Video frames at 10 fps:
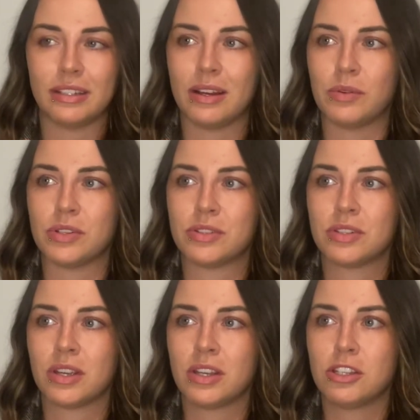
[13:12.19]
There was
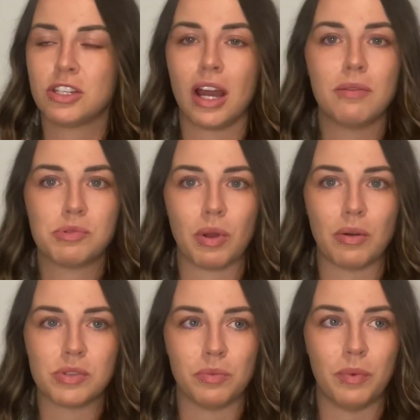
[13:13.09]
times where I
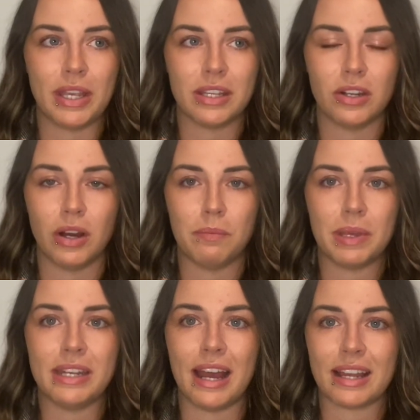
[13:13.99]
wasn't waking up
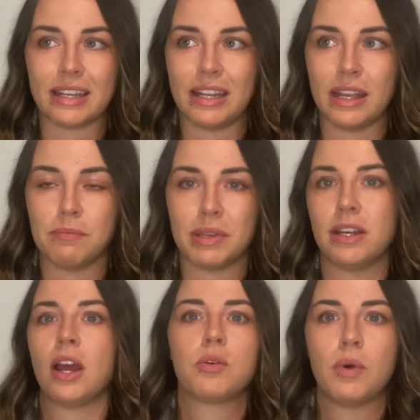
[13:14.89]
in agony and being
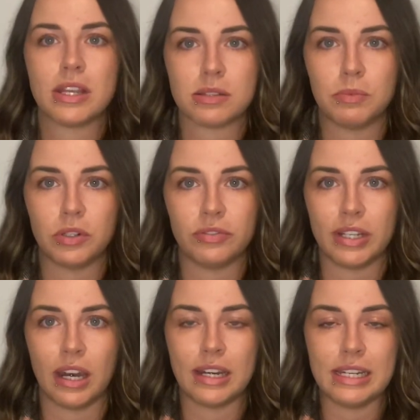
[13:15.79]
like, where's the
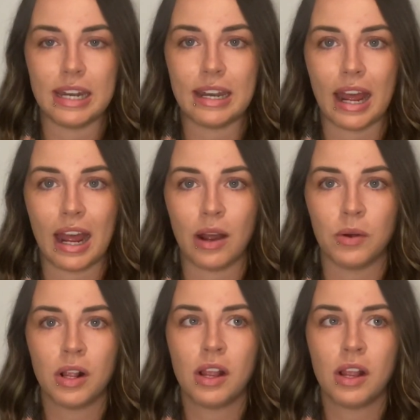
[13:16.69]
morphine? I need it now.